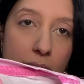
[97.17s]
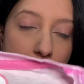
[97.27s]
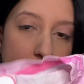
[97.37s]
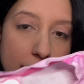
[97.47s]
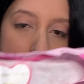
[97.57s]

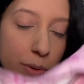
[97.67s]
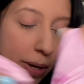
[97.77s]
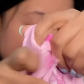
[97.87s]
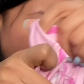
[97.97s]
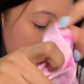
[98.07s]
and that's the way
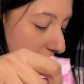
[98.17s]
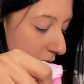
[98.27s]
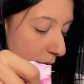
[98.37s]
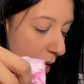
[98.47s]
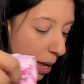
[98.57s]
it looks.
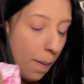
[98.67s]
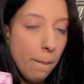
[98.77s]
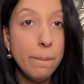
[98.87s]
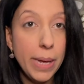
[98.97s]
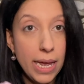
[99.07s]

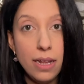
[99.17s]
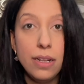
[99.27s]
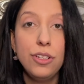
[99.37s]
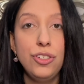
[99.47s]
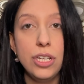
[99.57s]
But
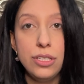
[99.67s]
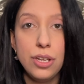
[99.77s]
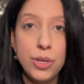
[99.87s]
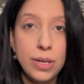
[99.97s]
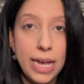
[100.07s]
just so
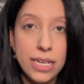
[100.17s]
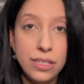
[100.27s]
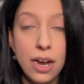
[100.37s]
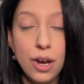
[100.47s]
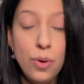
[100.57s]
you guys
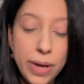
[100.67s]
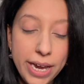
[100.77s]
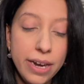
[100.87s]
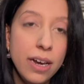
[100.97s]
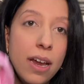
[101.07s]
are
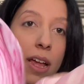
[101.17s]
aware,